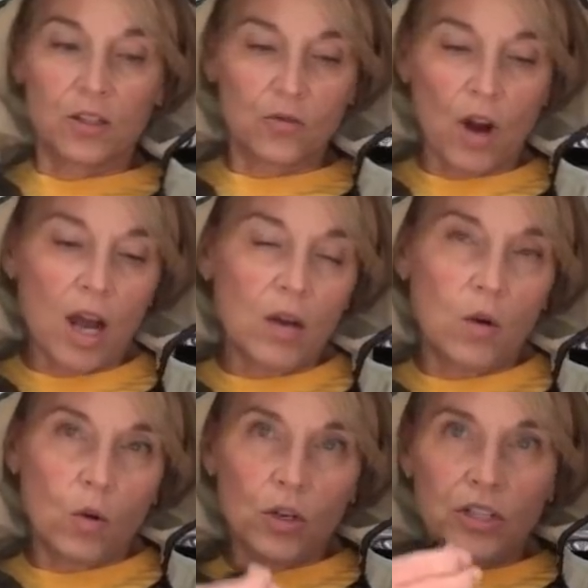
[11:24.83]
draw
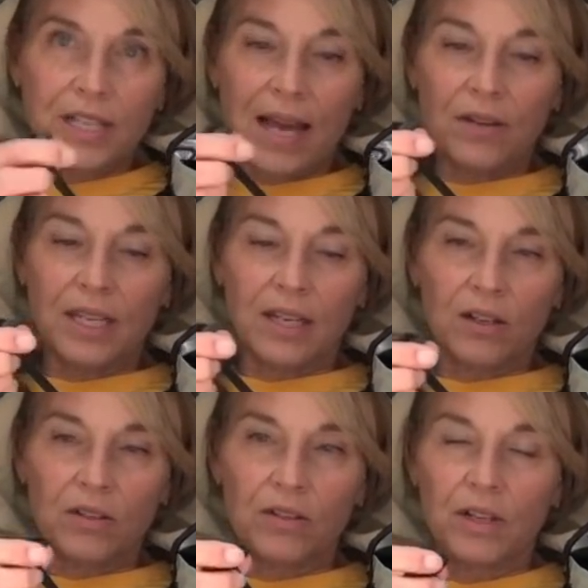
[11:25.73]
cord down
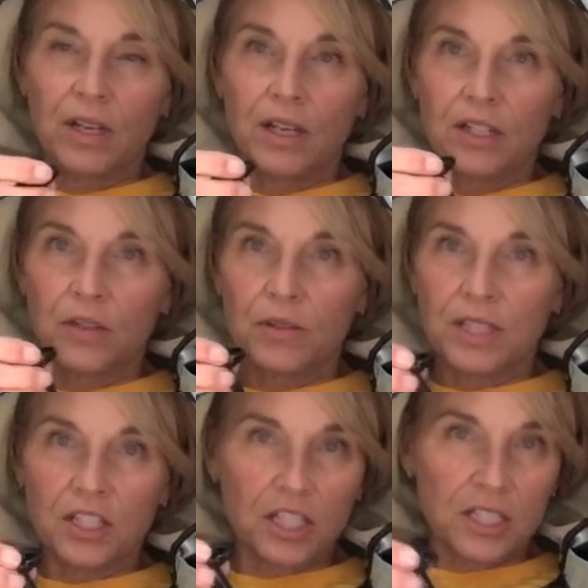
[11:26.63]
here to
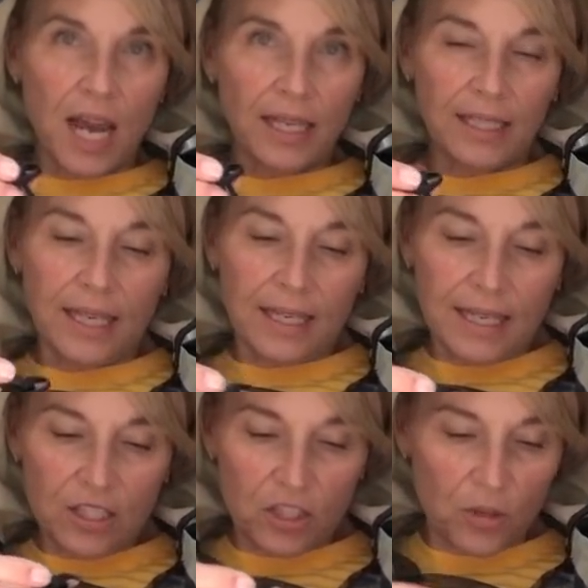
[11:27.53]
cinch it tightly
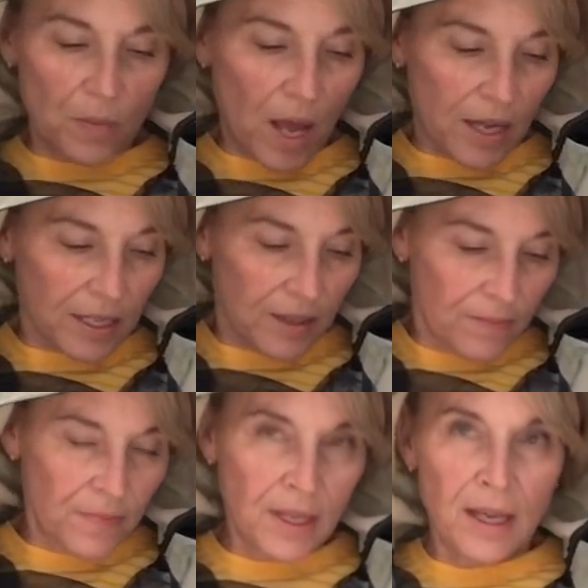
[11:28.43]
against your body.
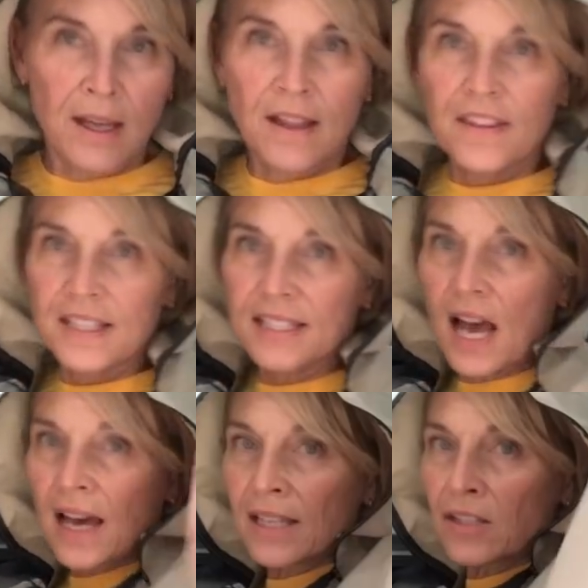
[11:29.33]
The
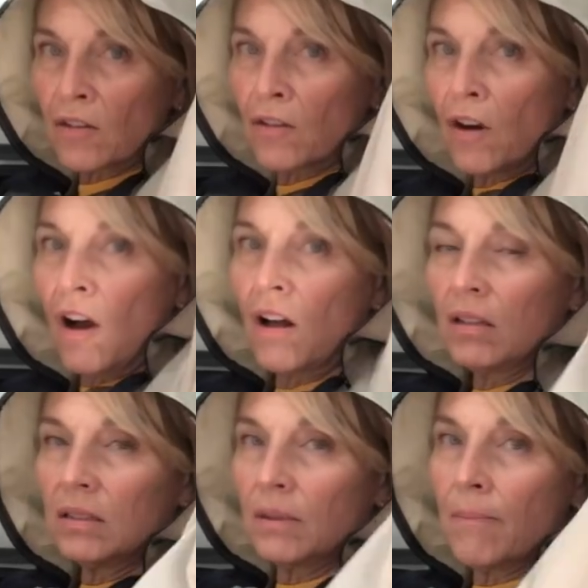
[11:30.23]
sides are
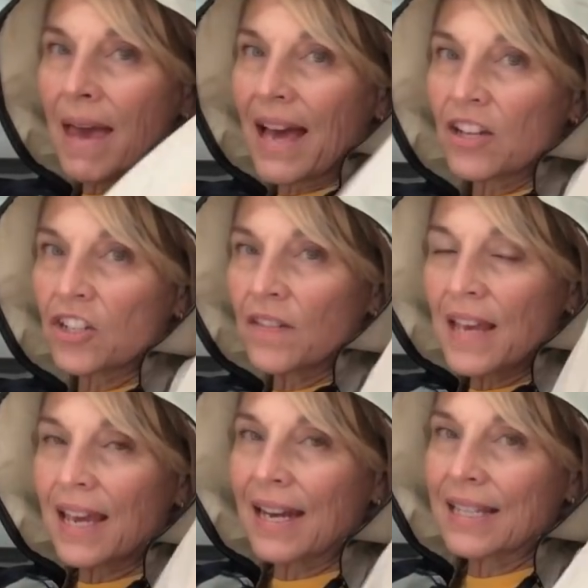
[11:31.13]
all mesh, and
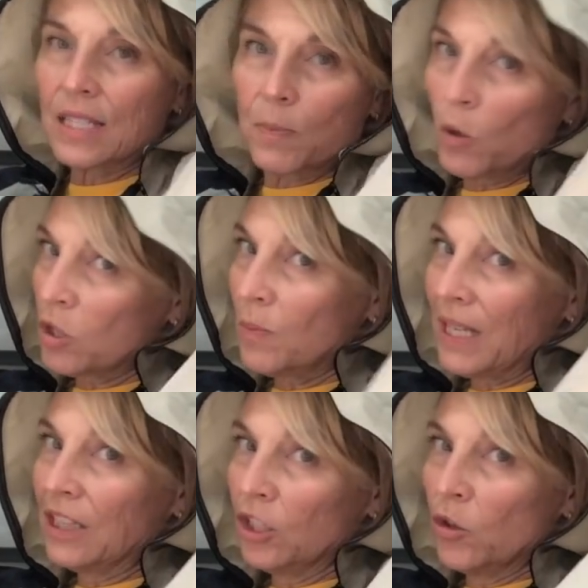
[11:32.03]
it's supposed to
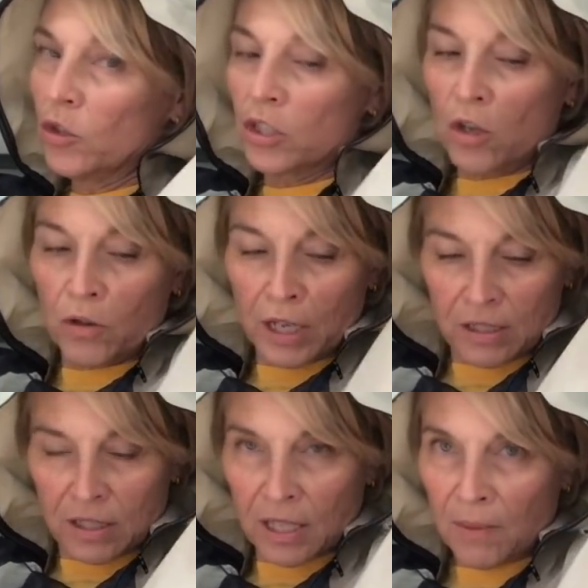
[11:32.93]
be loose so that
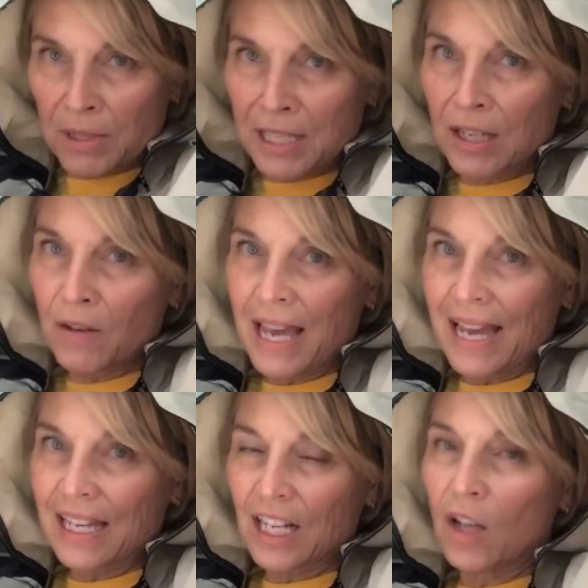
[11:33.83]
the mosquito
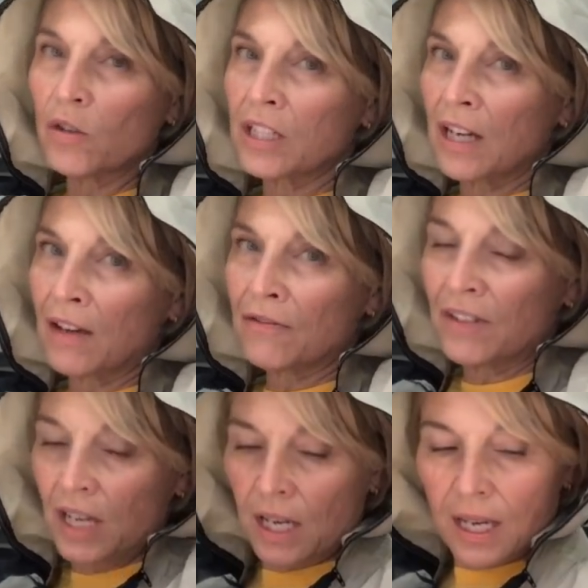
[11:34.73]
can't get close enough.
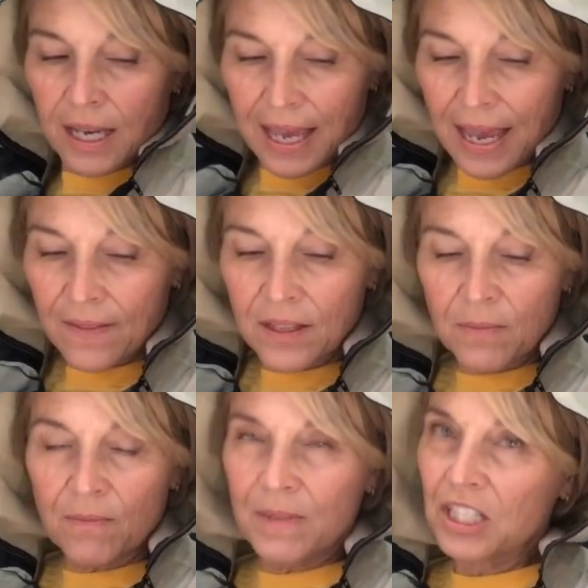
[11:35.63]
And the
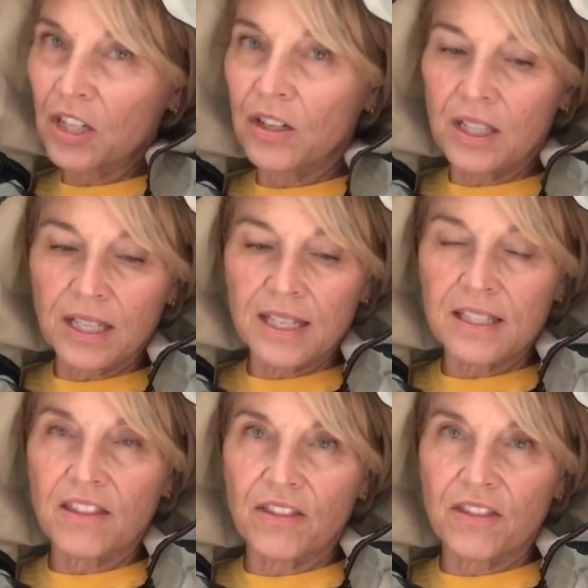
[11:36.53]
material is